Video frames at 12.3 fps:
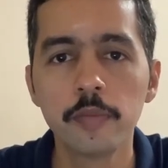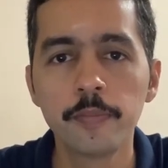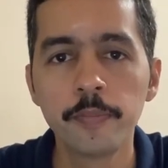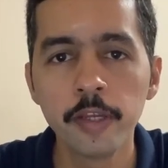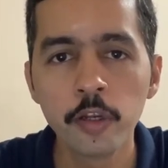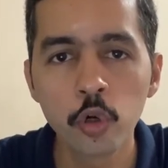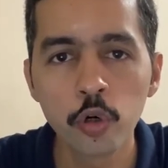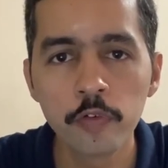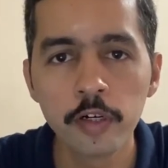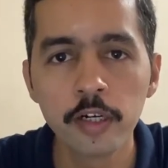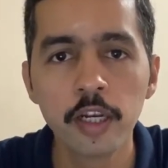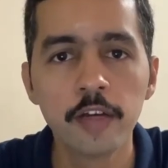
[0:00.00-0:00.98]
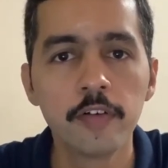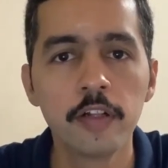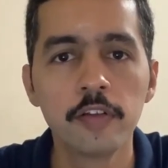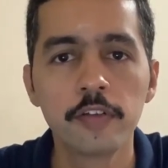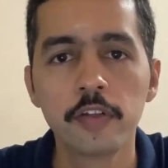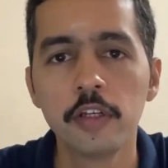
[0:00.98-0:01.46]
pre-COVID
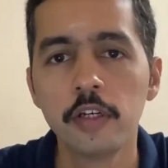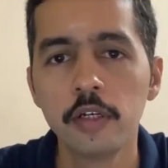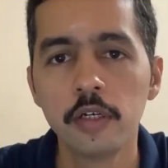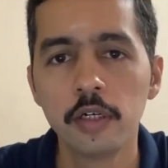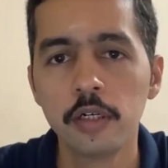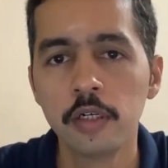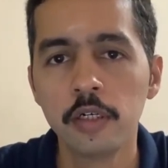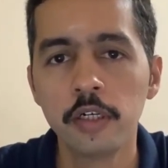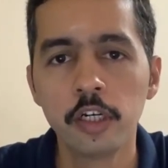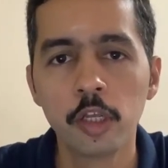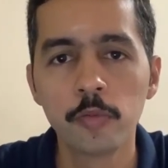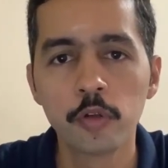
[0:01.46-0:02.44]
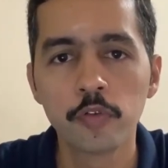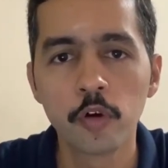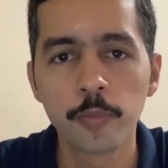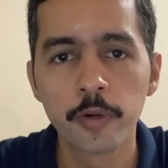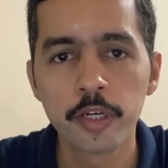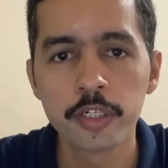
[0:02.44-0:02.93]
levels in terms of
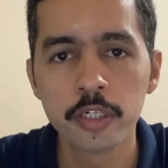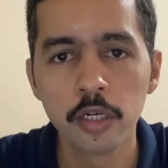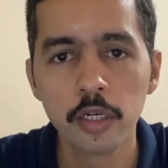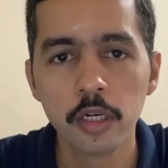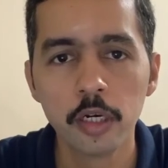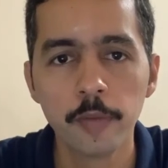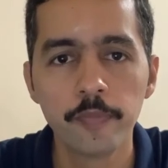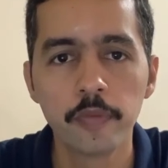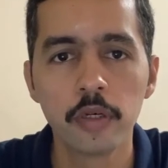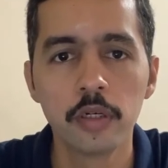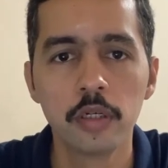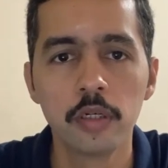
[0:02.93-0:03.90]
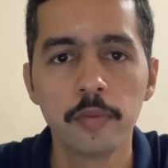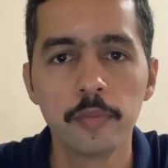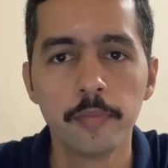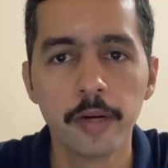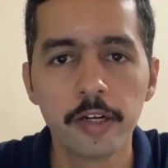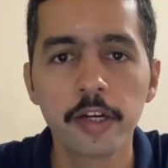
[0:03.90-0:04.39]
operational
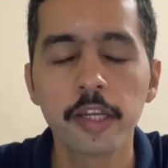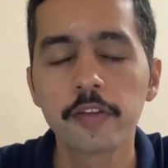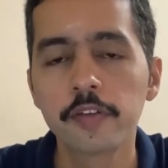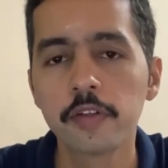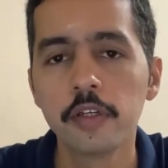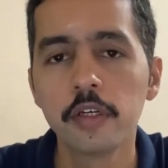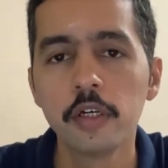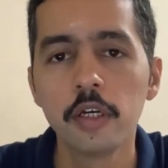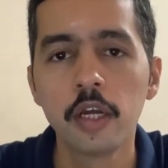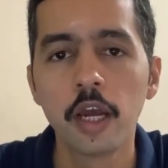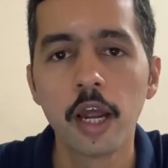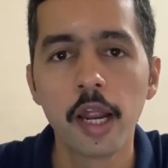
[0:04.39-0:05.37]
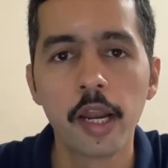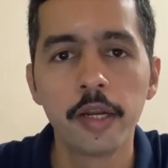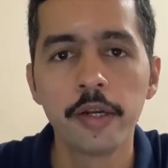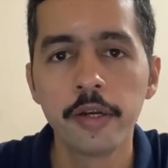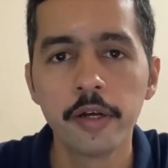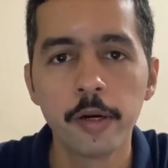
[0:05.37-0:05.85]
metrics,
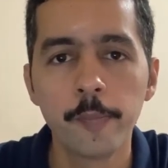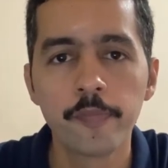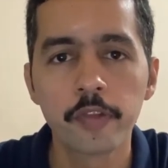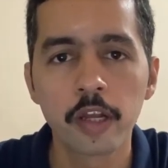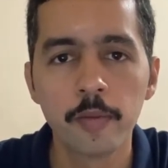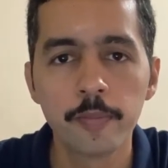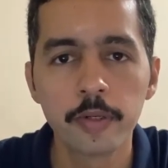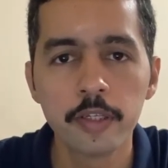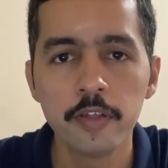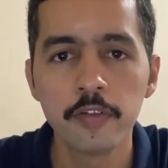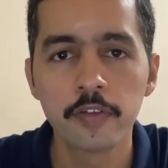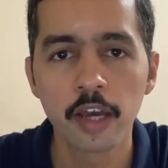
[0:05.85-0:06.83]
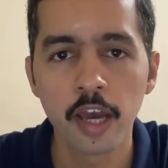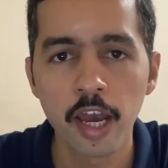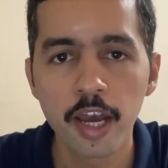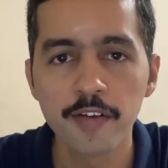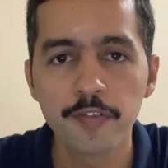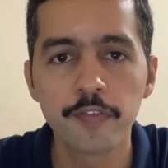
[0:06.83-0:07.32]
and companies
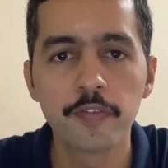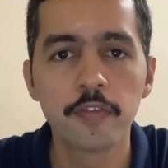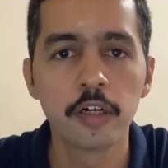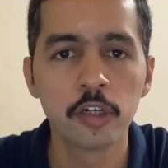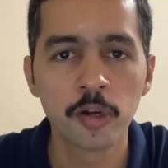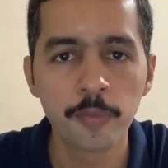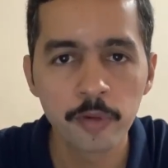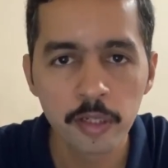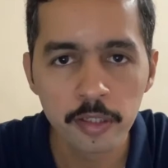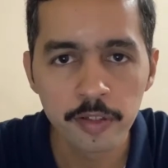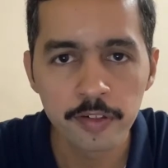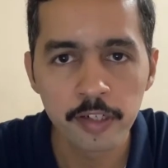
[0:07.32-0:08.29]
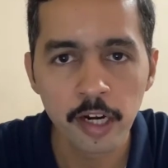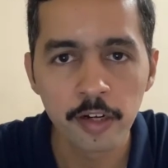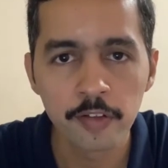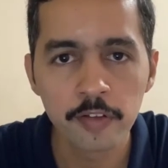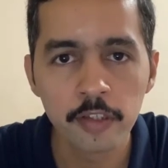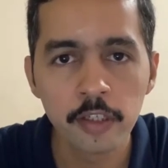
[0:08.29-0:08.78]
have adopted the
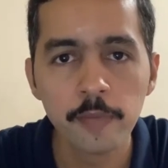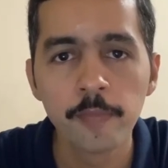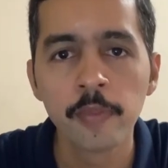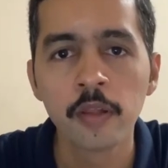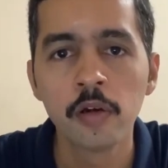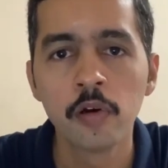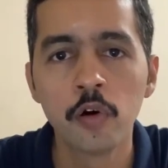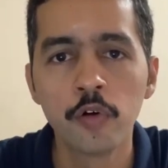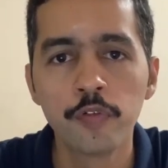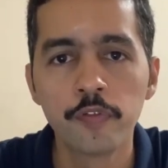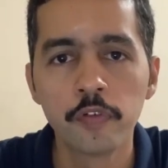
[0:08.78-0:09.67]
strategy of